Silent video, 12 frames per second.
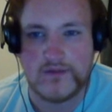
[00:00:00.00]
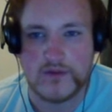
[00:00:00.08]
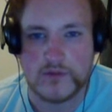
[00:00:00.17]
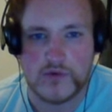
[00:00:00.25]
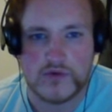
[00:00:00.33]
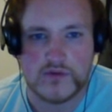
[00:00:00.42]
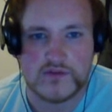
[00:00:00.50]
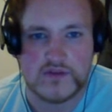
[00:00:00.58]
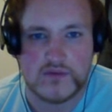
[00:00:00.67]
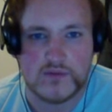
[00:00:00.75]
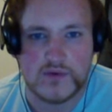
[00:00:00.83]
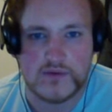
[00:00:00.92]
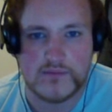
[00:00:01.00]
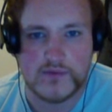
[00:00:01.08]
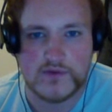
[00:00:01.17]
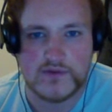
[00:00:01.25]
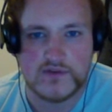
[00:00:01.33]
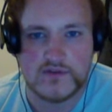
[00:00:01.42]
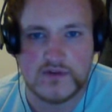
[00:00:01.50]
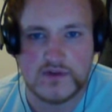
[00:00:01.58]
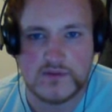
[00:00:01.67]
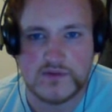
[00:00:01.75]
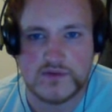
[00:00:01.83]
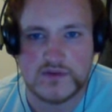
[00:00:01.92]
The moral is that when a person is
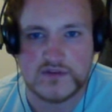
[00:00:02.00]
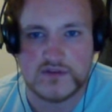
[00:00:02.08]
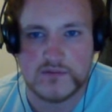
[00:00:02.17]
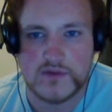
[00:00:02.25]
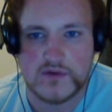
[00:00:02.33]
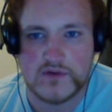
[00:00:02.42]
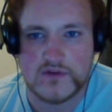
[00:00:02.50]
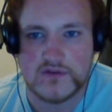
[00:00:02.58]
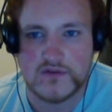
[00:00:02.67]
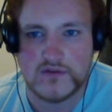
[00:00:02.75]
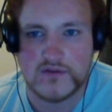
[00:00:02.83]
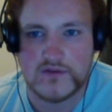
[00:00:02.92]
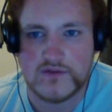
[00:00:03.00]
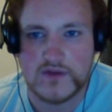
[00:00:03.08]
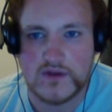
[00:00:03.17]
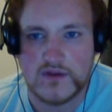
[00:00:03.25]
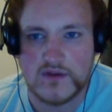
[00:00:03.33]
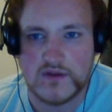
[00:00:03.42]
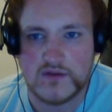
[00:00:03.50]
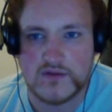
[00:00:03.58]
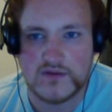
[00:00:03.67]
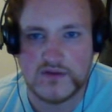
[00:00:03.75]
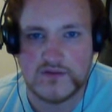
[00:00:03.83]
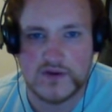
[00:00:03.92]
unable to accept bitterness due to defeat into
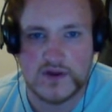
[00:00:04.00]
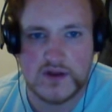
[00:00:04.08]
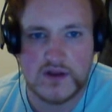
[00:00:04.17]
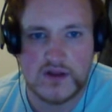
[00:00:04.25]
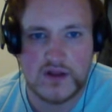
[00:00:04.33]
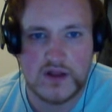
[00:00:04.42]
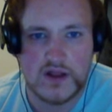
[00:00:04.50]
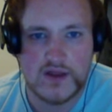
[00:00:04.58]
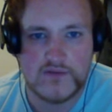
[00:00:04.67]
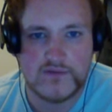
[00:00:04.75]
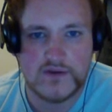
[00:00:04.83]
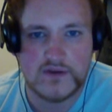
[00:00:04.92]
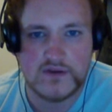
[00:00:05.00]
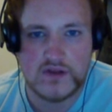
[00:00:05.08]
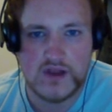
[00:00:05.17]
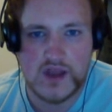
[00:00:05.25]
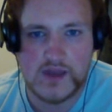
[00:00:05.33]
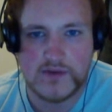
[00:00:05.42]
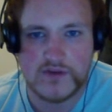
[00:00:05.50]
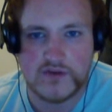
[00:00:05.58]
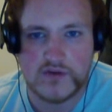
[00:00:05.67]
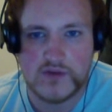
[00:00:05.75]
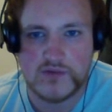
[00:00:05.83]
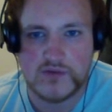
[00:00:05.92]
his everyday life, he is liable to
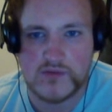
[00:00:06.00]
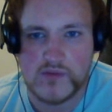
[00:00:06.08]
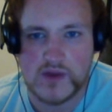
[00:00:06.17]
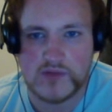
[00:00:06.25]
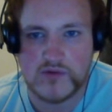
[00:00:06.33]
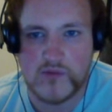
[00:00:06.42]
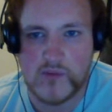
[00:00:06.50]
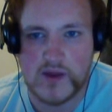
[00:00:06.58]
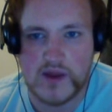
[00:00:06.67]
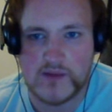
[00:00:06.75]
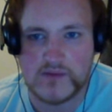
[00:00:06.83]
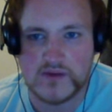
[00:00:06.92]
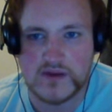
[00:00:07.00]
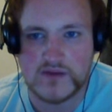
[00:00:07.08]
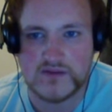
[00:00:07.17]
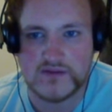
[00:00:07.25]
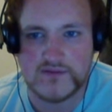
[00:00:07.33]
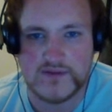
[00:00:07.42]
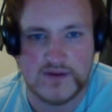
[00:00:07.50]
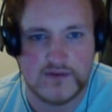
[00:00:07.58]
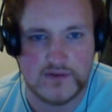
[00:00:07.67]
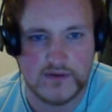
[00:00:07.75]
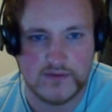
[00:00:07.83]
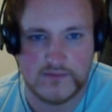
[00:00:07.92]
create Puma Man. Puma Man, I believe, is the fate
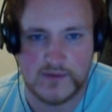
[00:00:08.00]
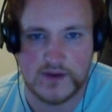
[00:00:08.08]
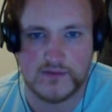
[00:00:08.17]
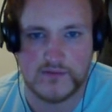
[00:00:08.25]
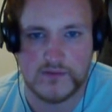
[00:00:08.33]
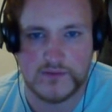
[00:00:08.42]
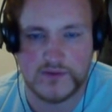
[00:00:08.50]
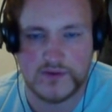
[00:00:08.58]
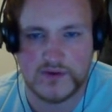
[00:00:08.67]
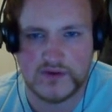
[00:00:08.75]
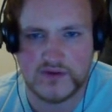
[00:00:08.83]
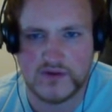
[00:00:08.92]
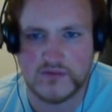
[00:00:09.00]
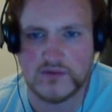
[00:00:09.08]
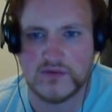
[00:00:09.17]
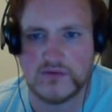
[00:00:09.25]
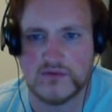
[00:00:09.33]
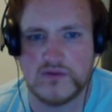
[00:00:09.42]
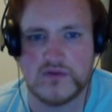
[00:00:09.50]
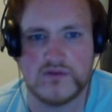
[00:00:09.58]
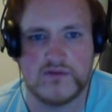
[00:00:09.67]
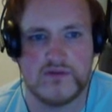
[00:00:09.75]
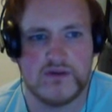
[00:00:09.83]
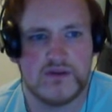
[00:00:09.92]
of all men and women who can tell whether what the
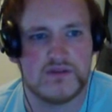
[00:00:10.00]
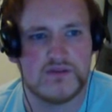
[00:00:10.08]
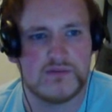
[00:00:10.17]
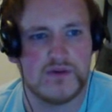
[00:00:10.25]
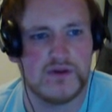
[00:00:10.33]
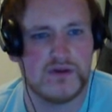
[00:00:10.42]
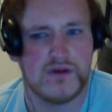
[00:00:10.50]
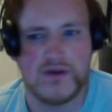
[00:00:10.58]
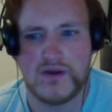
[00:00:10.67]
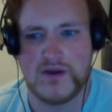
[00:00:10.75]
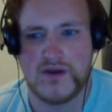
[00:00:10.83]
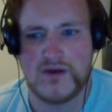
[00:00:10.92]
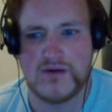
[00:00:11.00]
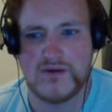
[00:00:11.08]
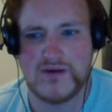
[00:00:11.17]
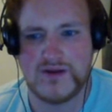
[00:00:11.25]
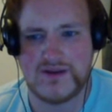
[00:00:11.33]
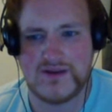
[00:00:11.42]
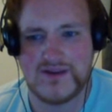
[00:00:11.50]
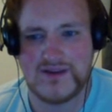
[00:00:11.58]
fuck is in... What?